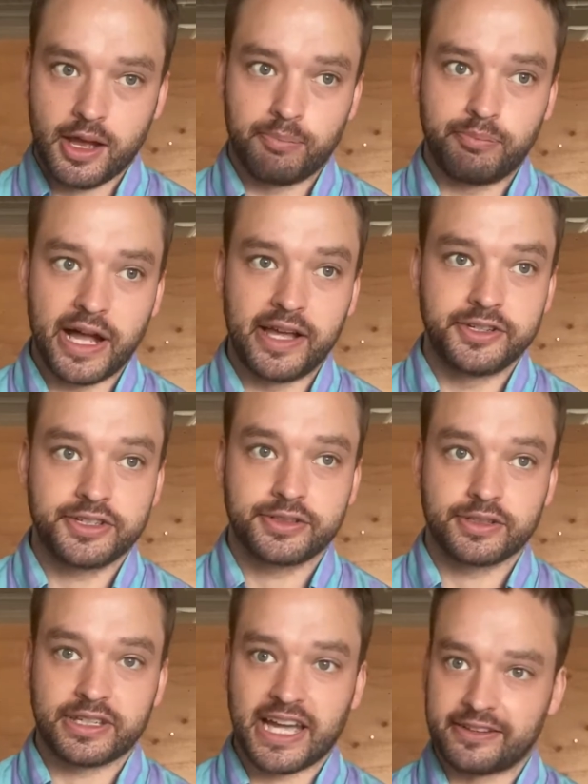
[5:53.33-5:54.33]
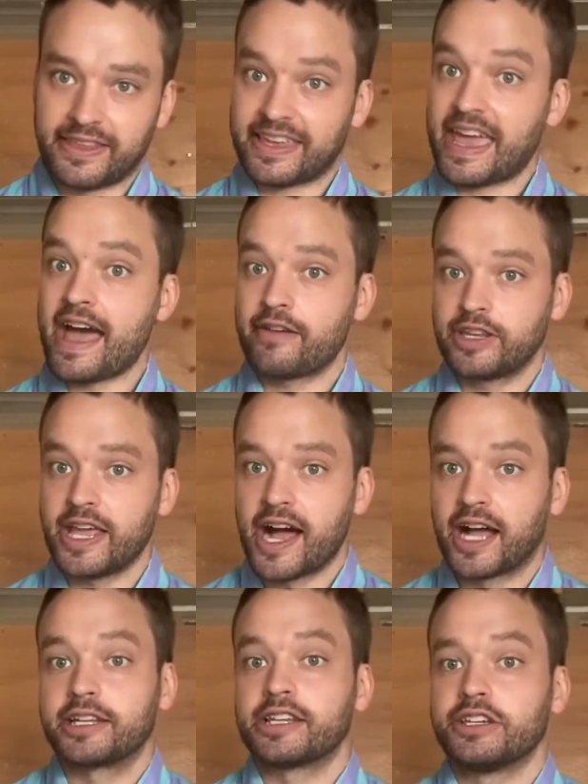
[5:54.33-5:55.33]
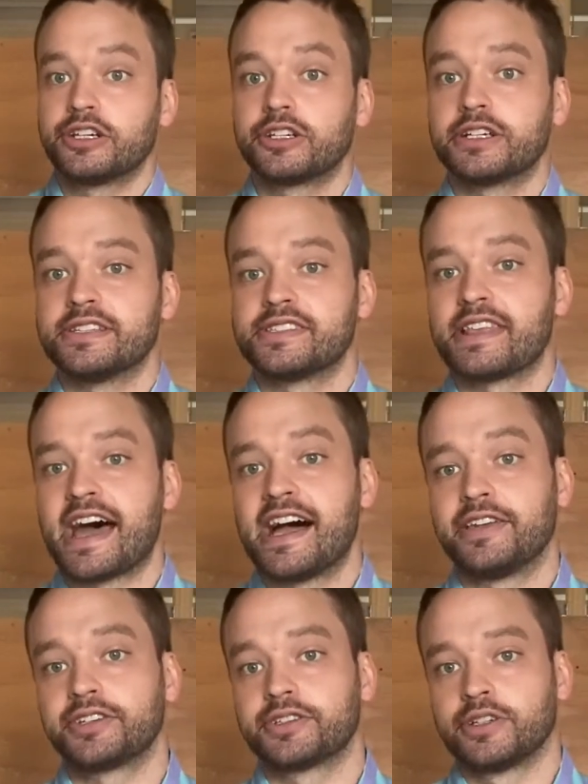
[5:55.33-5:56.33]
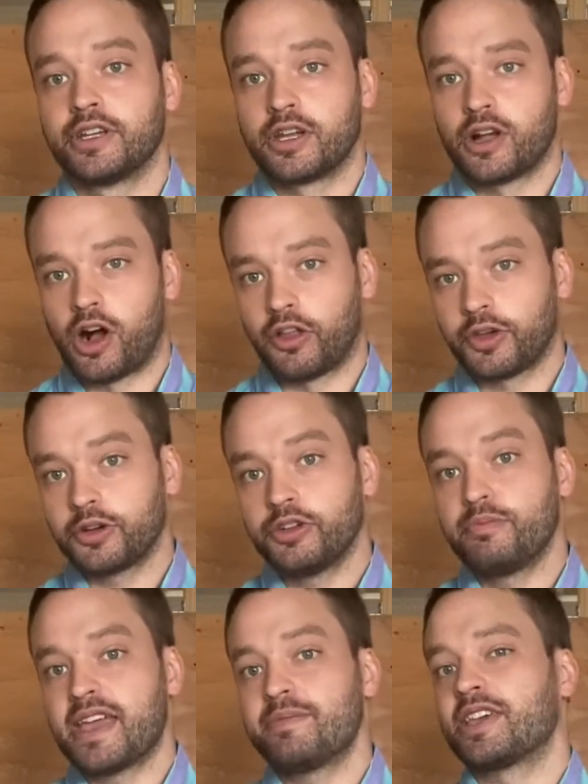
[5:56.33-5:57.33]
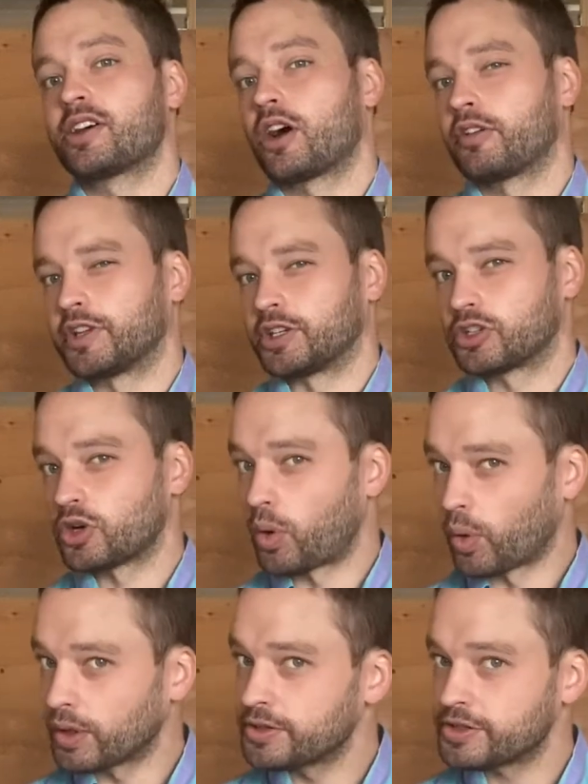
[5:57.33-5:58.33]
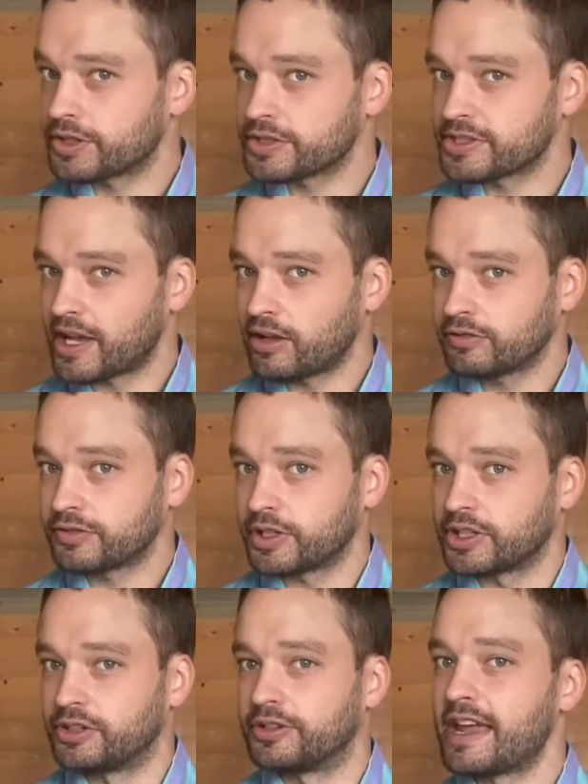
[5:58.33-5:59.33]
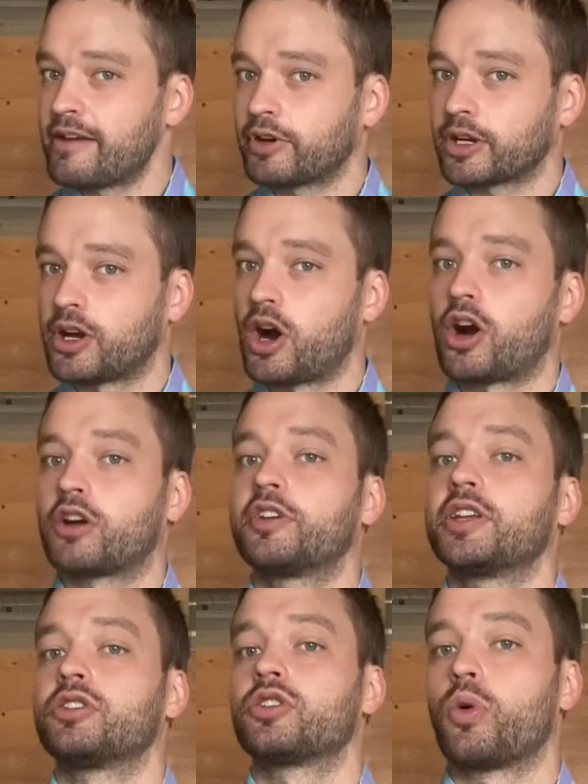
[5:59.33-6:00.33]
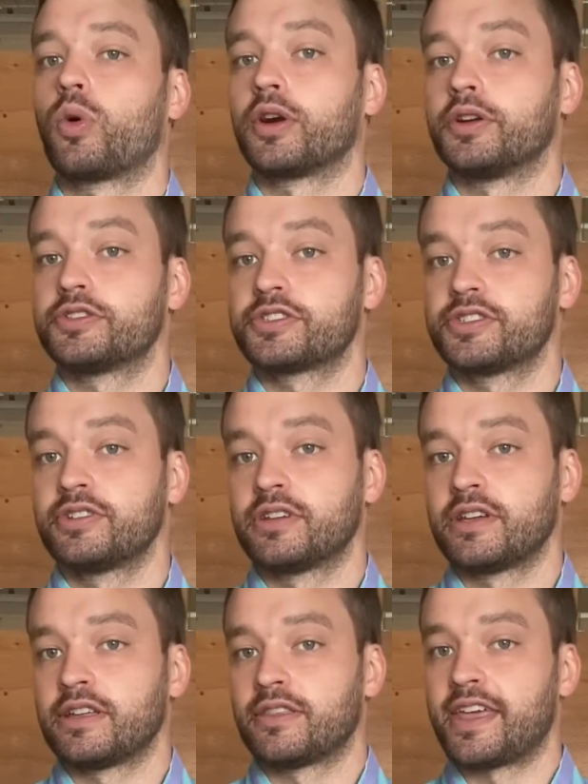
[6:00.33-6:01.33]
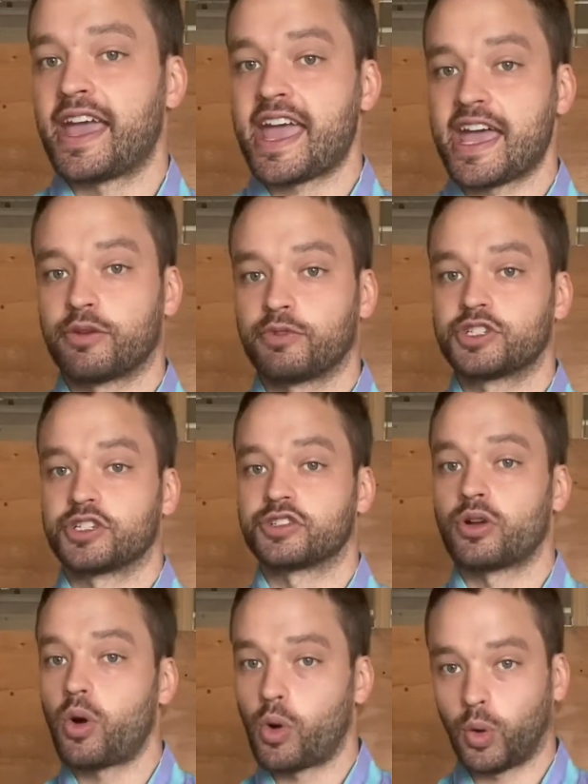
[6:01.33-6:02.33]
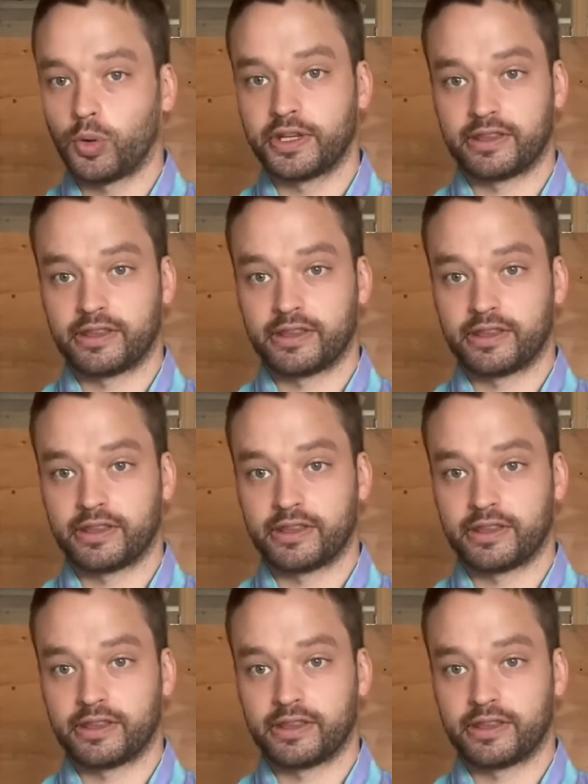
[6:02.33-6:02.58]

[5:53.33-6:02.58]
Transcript: but kind of the caveat here is that although you may be carving towards yourself, you're never carving towards the hand which is holding